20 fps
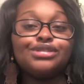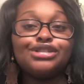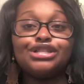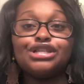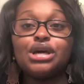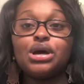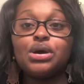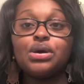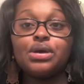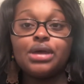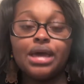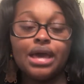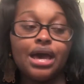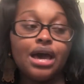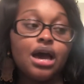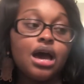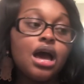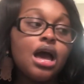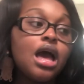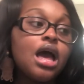So
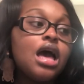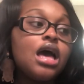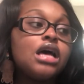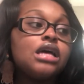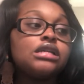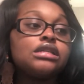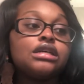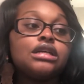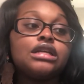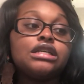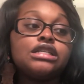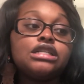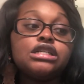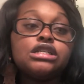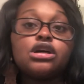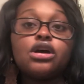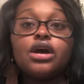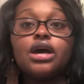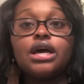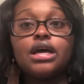yeah. So let's
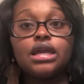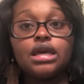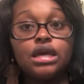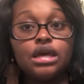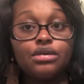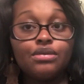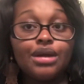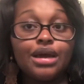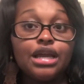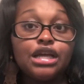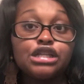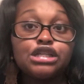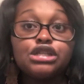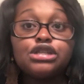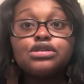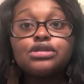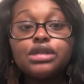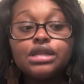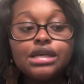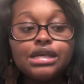just go ahead and get right
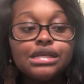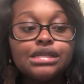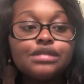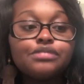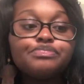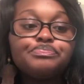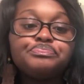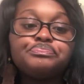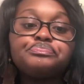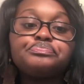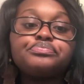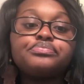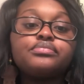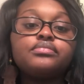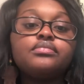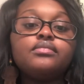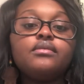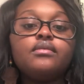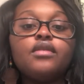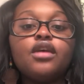into this.
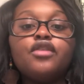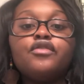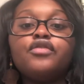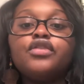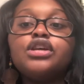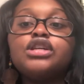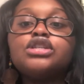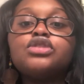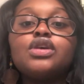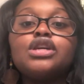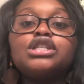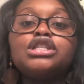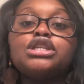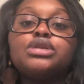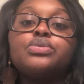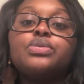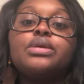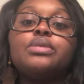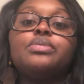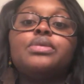First
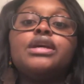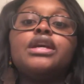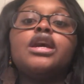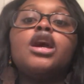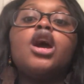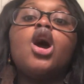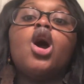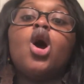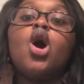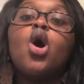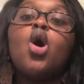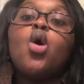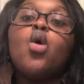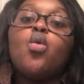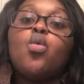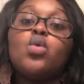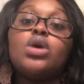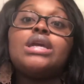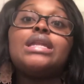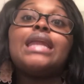question would be,
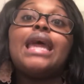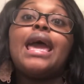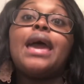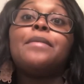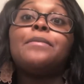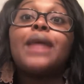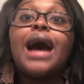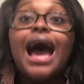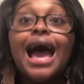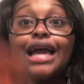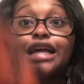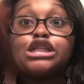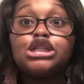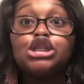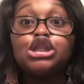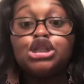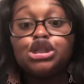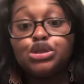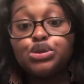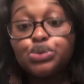when am I
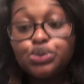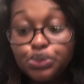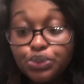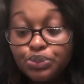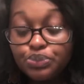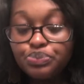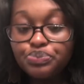due?